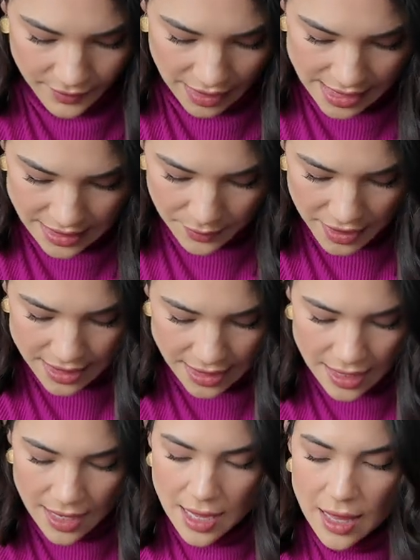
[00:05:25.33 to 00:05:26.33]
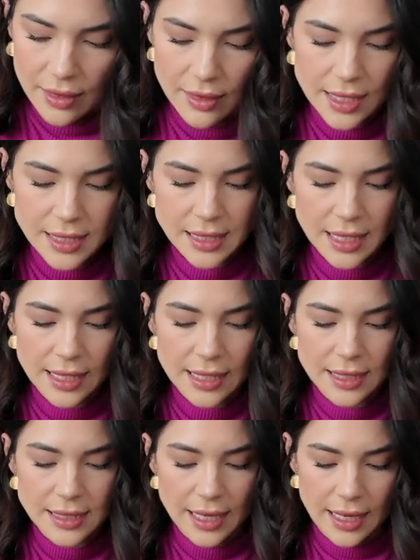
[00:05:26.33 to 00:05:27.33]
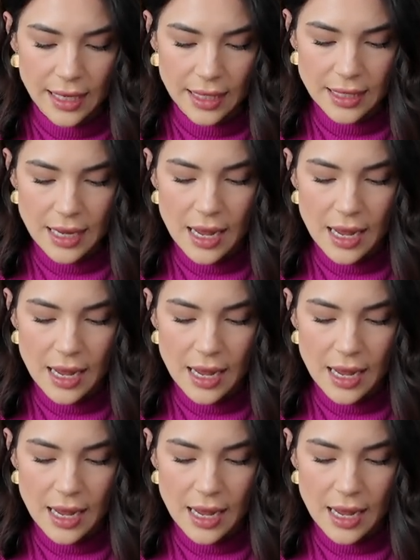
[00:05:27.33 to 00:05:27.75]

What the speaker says: Easy peasy. This is an